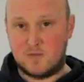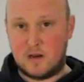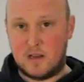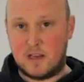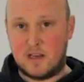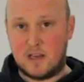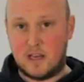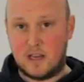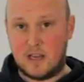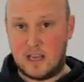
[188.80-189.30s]

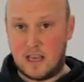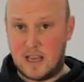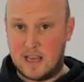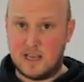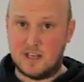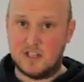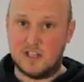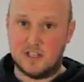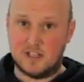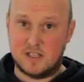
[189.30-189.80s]
plate
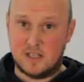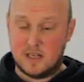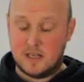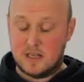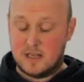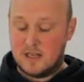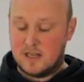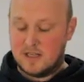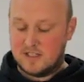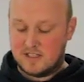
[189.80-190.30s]
engages.
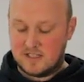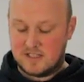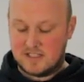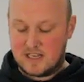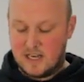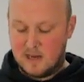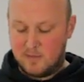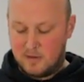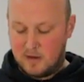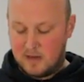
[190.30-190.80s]
So
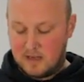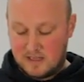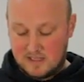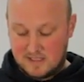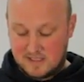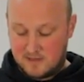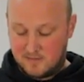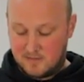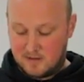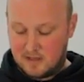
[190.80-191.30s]
slipping
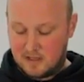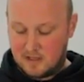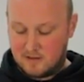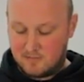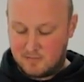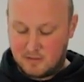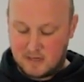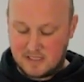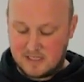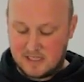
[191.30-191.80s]
is something
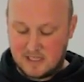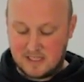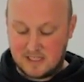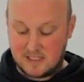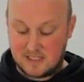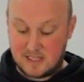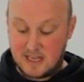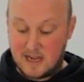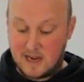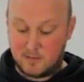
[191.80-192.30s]
that basically
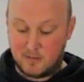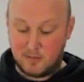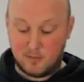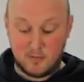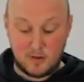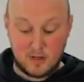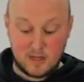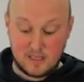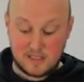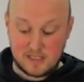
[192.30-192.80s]
doesn't
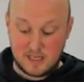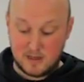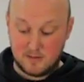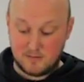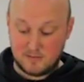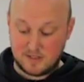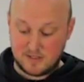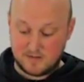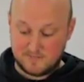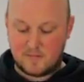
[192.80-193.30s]
happen with these
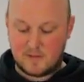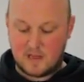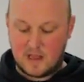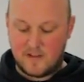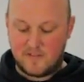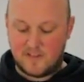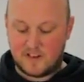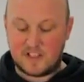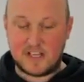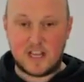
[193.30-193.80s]
hubs.
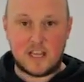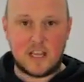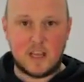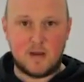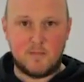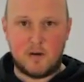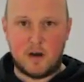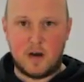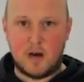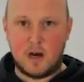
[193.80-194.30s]
If I take
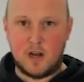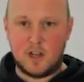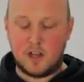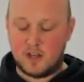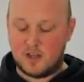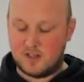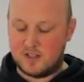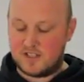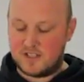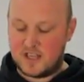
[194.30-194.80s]
it apart,
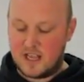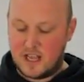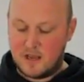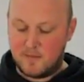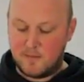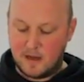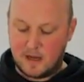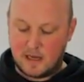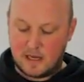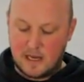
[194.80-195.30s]
you can see
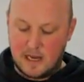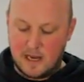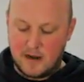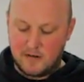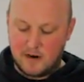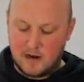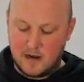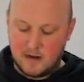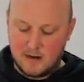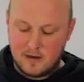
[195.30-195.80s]
it a bit
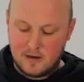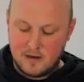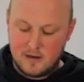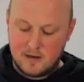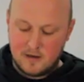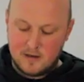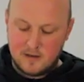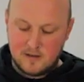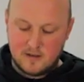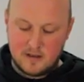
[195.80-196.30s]
clearer.
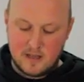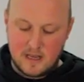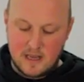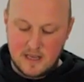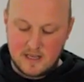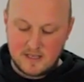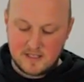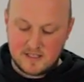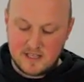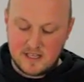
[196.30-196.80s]

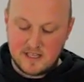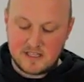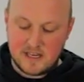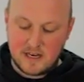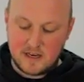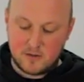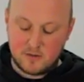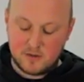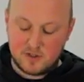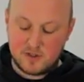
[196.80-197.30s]
There's these angled